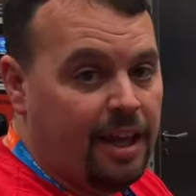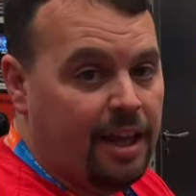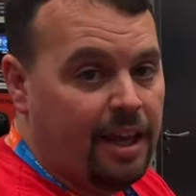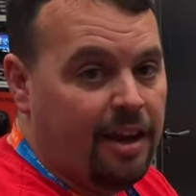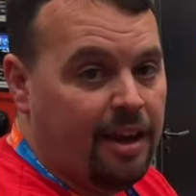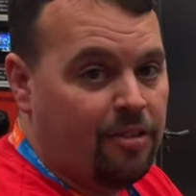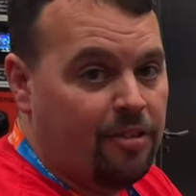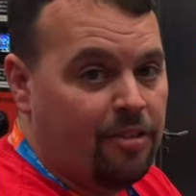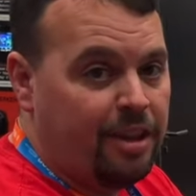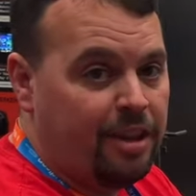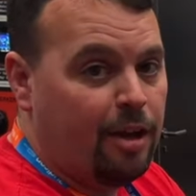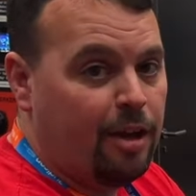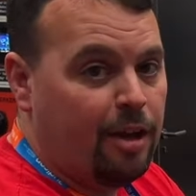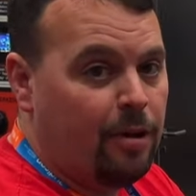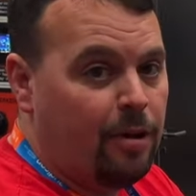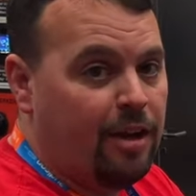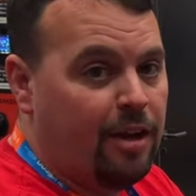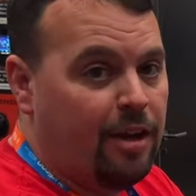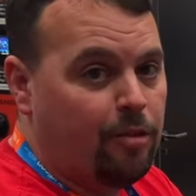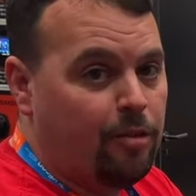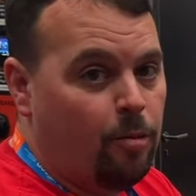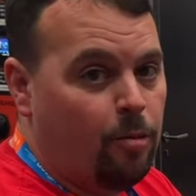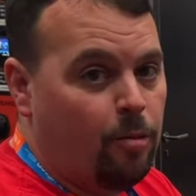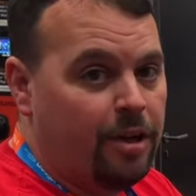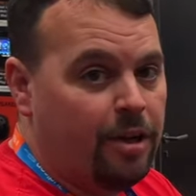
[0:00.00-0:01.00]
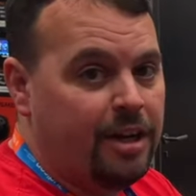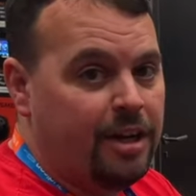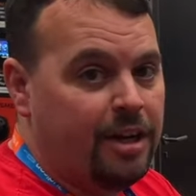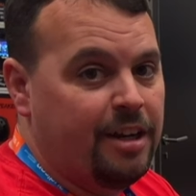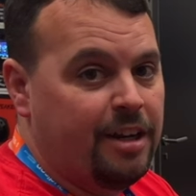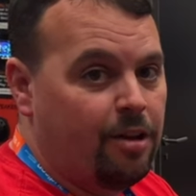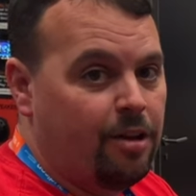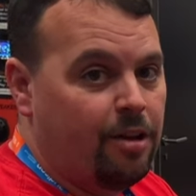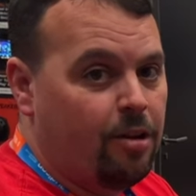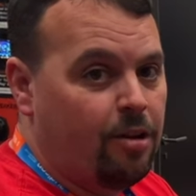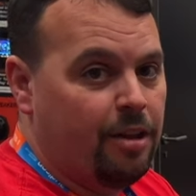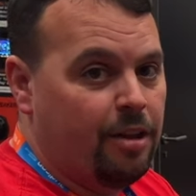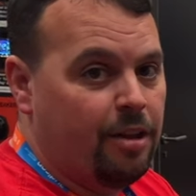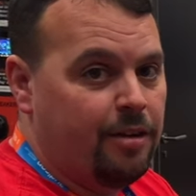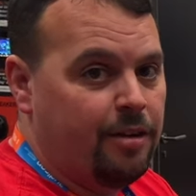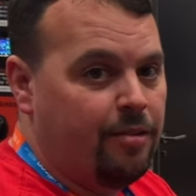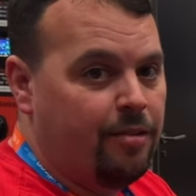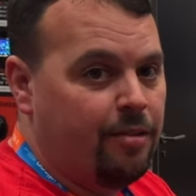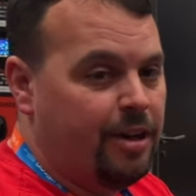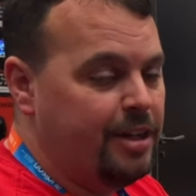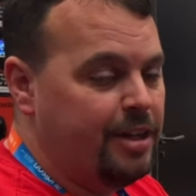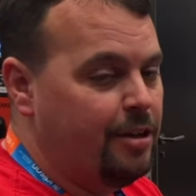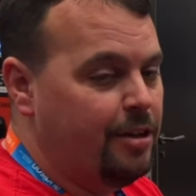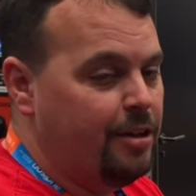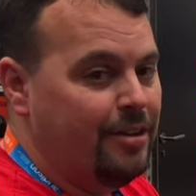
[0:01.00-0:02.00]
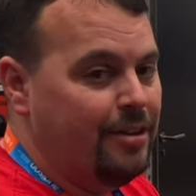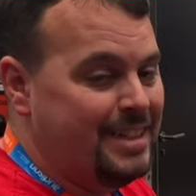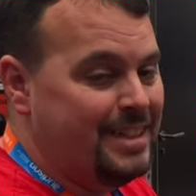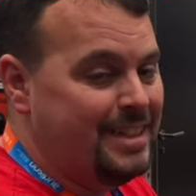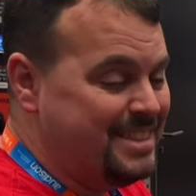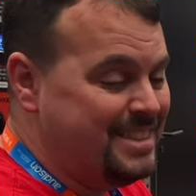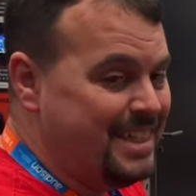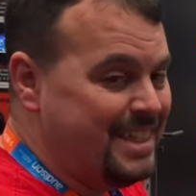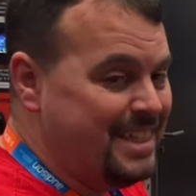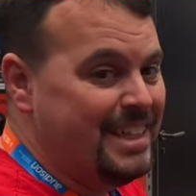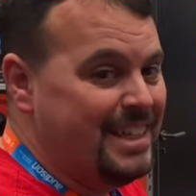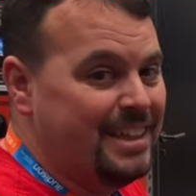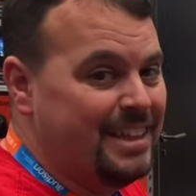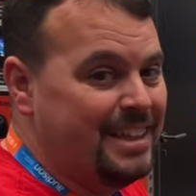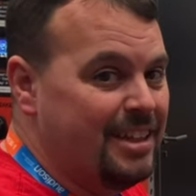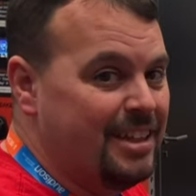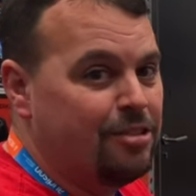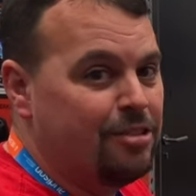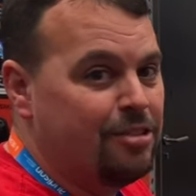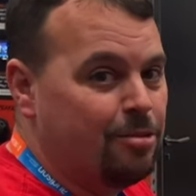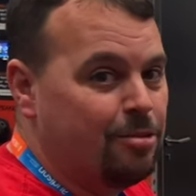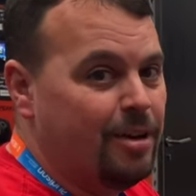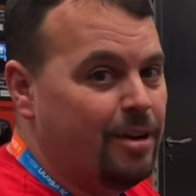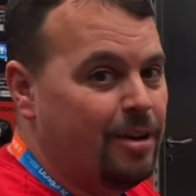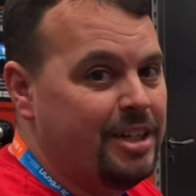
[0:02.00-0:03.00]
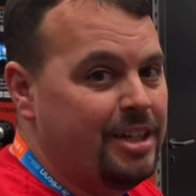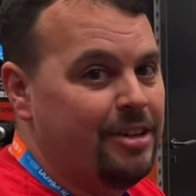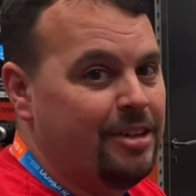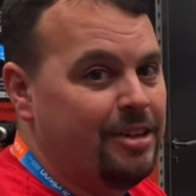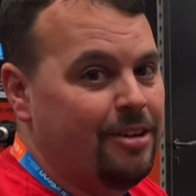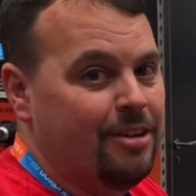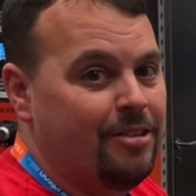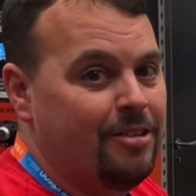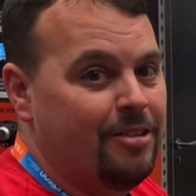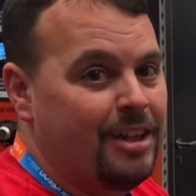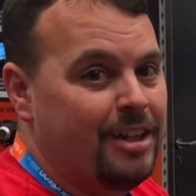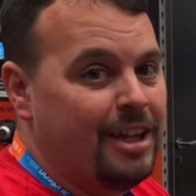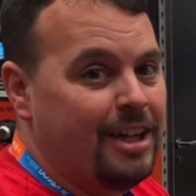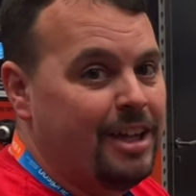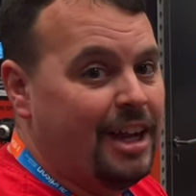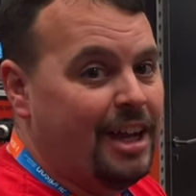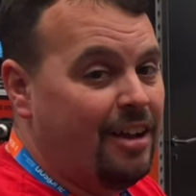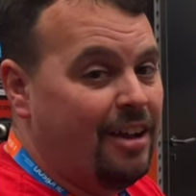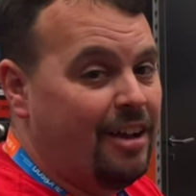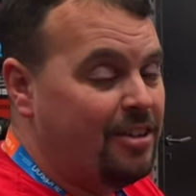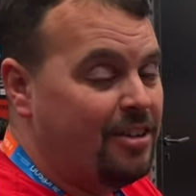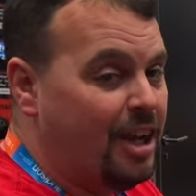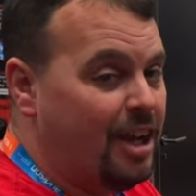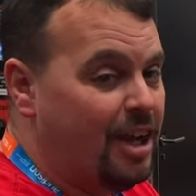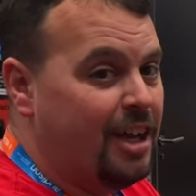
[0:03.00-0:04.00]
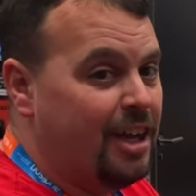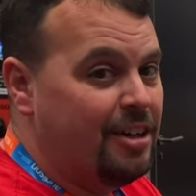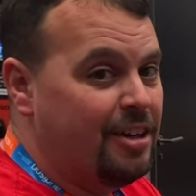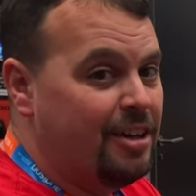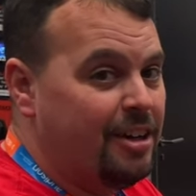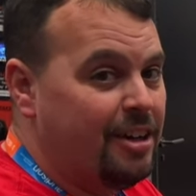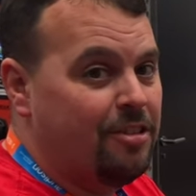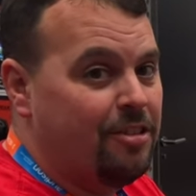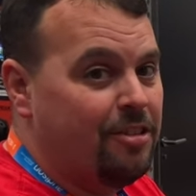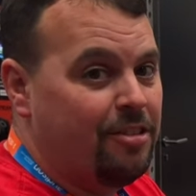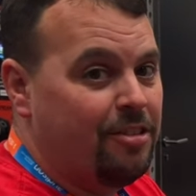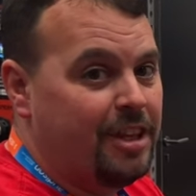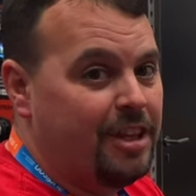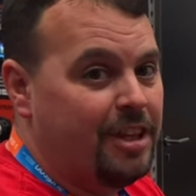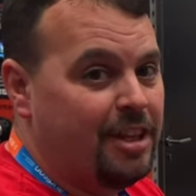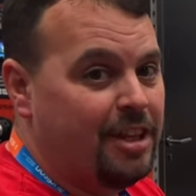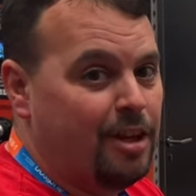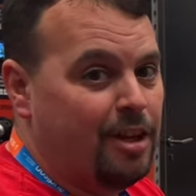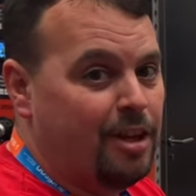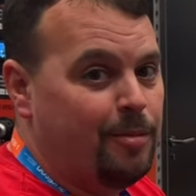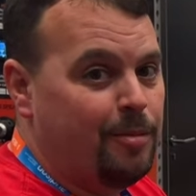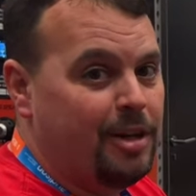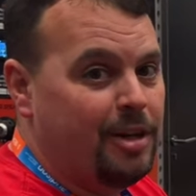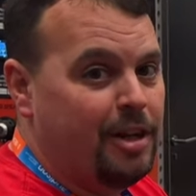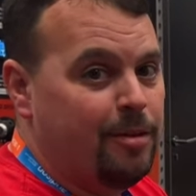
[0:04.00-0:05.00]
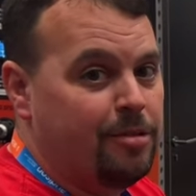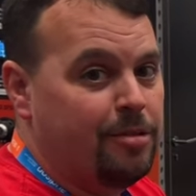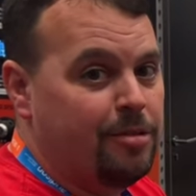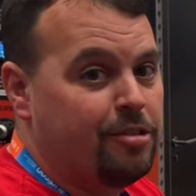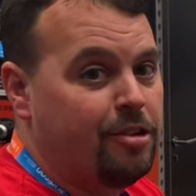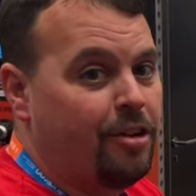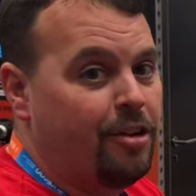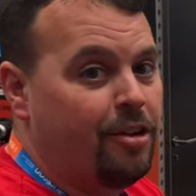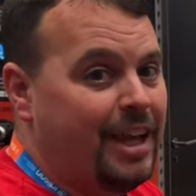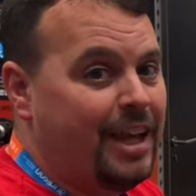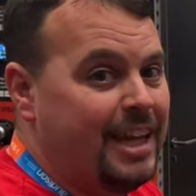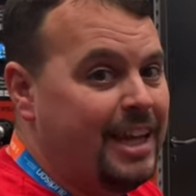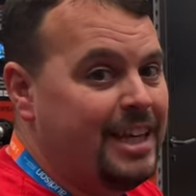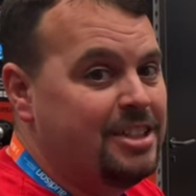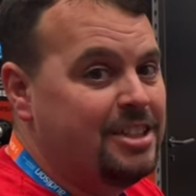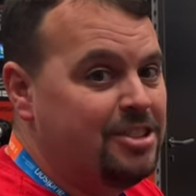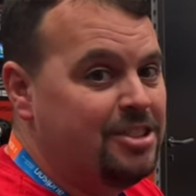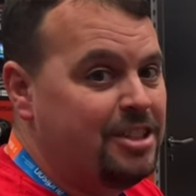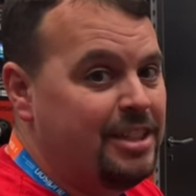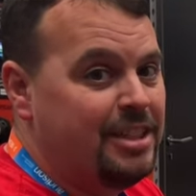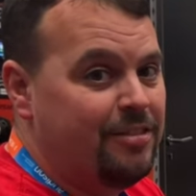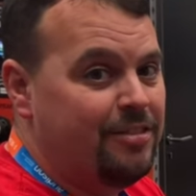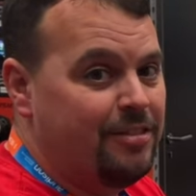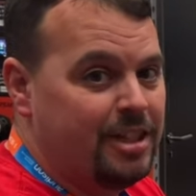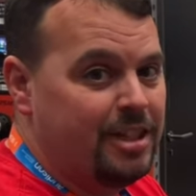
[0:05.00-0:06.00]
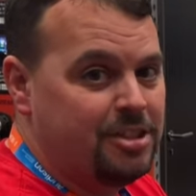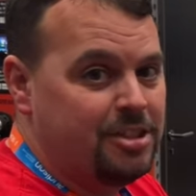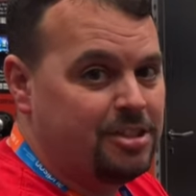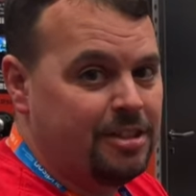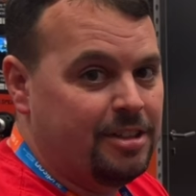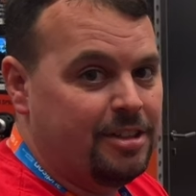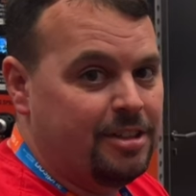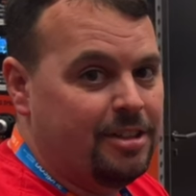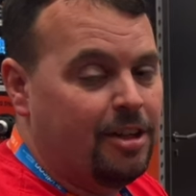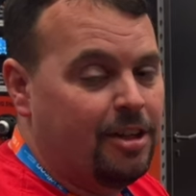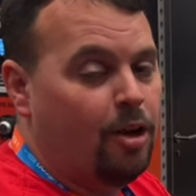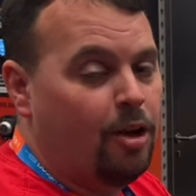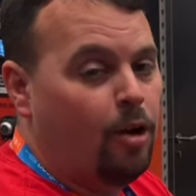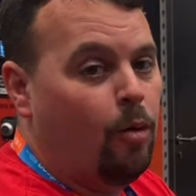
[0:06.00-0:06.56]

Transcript: Everything we ever wanted in a Harley radio is in this radio. And I've got another thing coming up. It's called HD Vision.